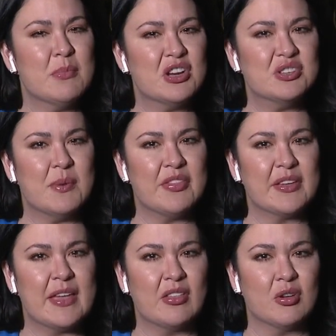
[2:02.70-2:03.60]
much about the
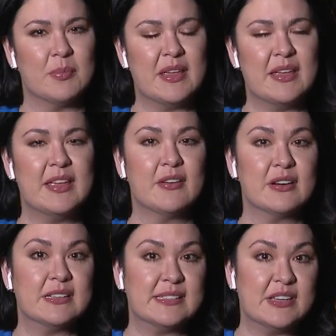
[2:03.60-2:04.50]
killer bee here
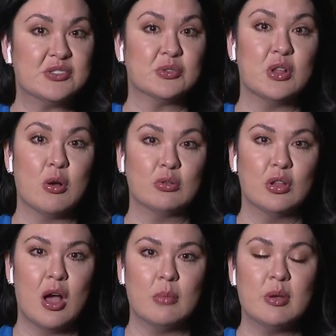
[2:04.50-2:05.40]
in central
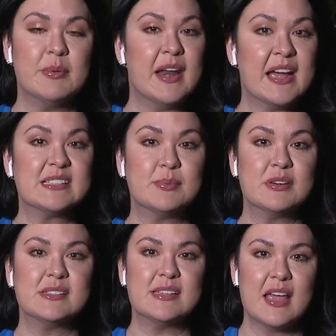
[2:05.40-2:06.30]
Oklahoma, but
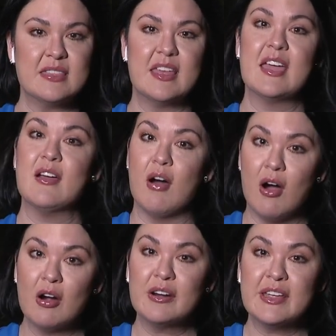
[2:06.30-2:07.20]
experts say they
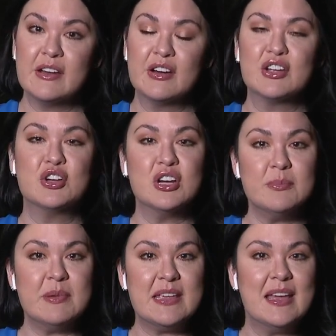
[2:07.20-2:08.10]
are here and
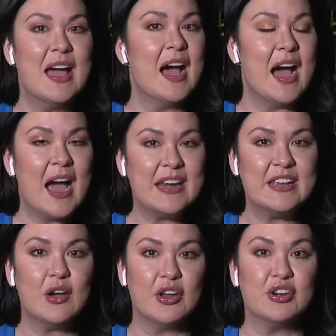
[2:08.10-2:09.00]
could be
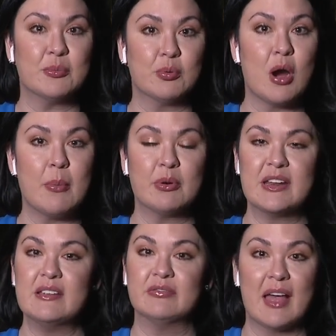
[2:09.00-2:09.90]
hiding on your
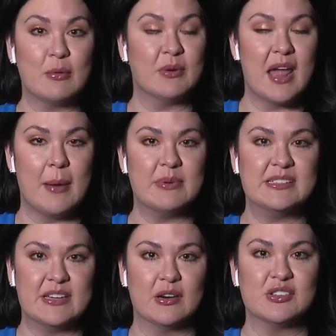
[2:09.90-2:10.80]
property, like what
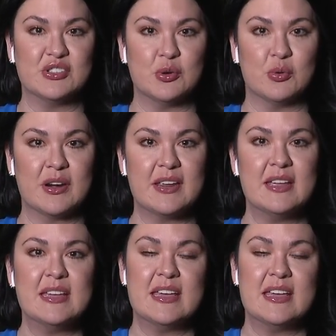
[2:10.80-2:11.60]
happened in our story.